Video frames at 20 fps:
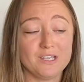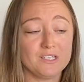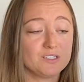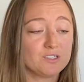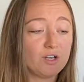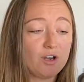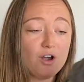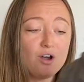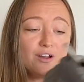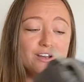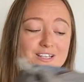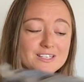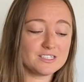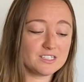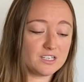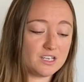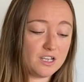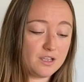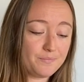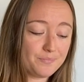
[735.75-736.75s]
So
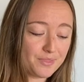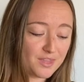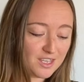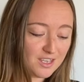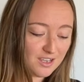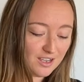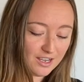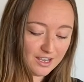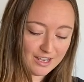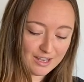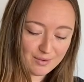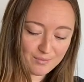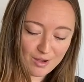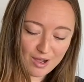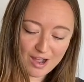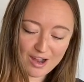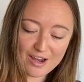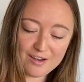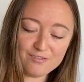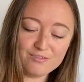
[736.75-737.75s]
honestly,
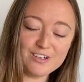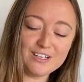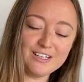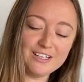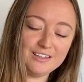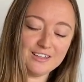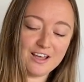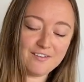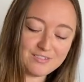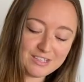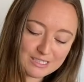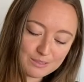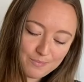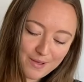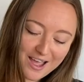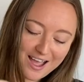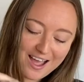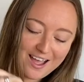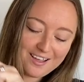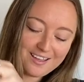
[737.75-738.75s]
I really love this
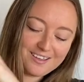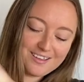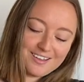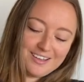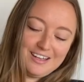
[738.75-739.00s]
pack.